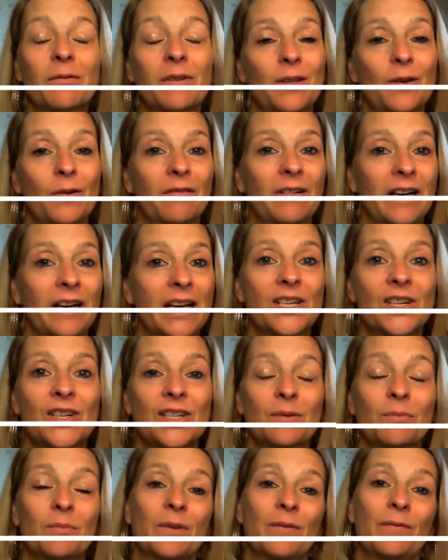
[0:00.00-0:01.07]
with your
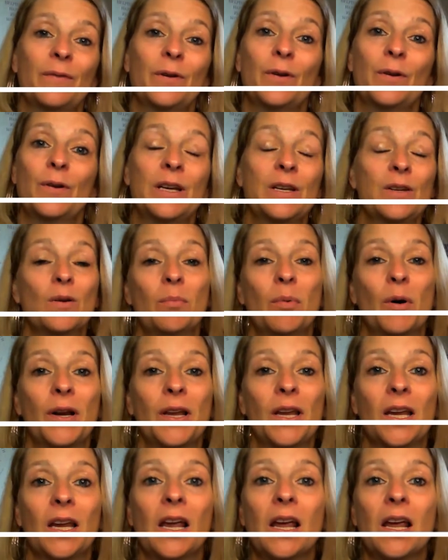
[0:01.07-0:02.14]
relationship with food and your
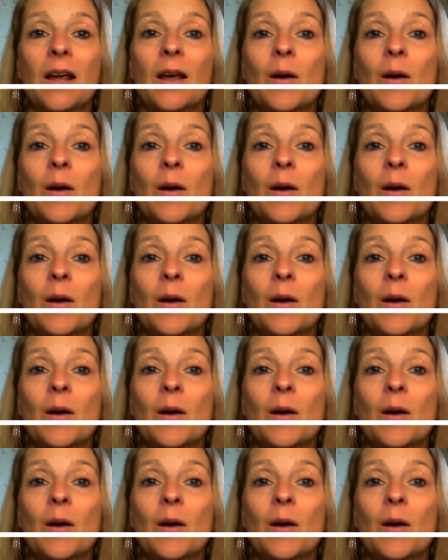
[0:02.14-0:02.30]
body.